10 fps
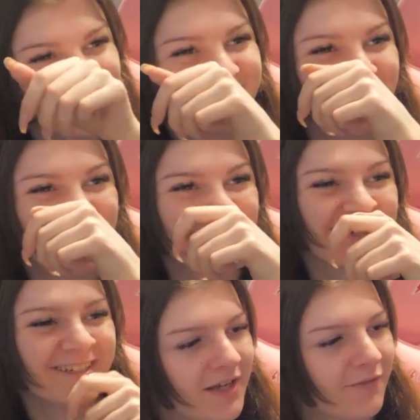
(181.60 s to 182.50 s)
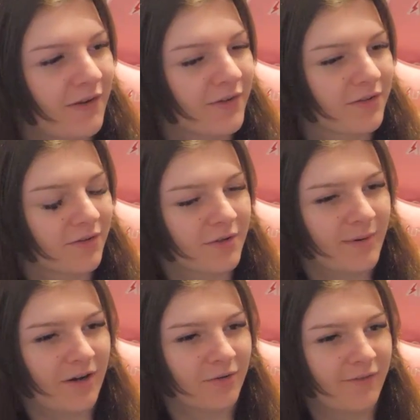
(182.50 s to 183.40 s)
Exactly. Have you ever thought
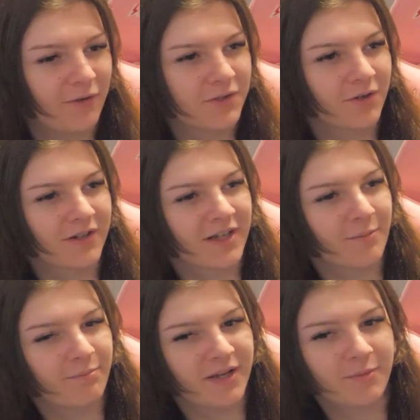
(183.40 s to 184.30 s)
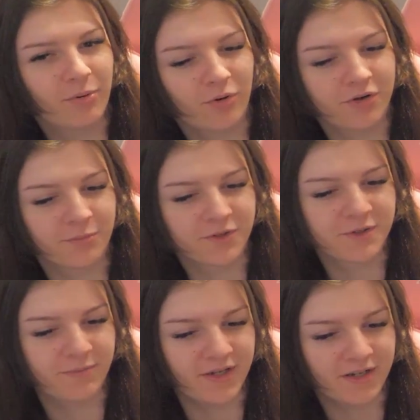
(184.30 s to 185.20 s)
about if you took like a big portable
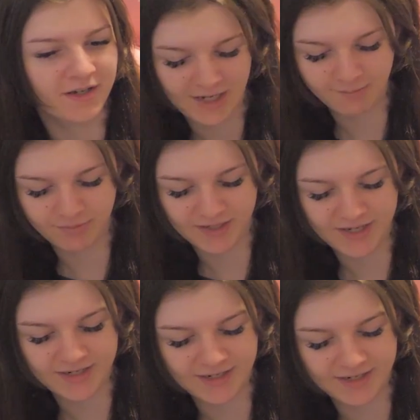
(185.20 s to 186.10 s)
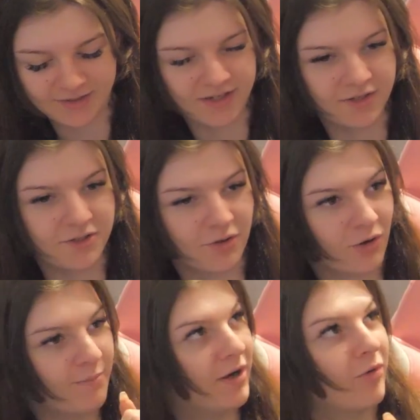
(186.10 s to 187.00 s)
speaker and played a, a
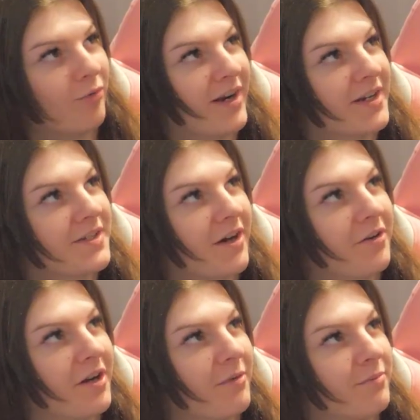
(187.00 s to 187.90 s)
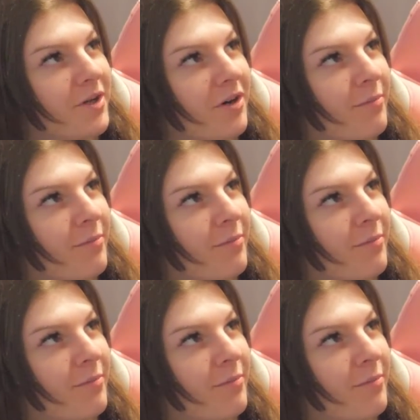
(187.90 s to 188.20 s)
doorbell ringtone at a dog